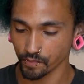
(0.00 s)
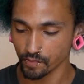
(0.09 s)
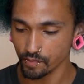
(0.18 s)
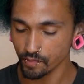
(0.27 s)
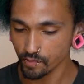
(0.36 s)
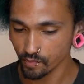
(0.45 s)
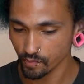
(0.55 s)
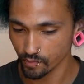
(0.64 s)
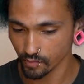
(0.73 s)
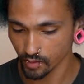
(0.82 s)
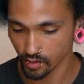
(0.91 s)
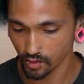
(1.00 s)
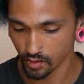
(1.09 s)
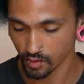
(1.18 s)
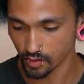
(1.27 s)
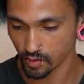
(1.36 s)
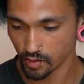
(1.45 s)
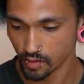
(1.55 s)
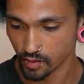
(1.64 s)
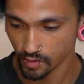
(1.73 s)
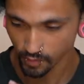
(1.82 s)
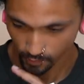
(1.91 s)

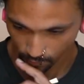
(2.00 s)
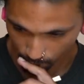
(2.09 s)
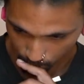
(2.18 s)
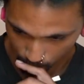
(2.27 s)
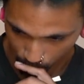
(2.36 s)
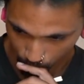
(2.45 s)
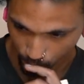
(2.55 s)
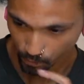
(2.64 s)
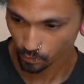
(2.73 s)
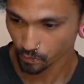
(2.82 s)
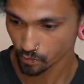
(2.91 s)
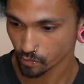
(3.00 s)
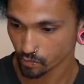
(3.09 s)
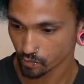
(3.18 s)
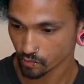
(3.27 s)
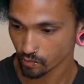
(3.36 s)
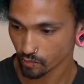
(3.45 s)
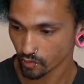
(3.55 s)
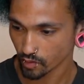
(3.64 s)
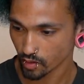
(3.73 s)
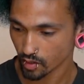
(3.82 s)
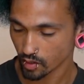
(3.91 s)

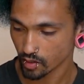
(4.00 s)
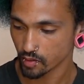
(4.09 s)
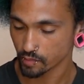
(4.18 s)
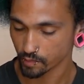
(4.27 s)
(not speaking)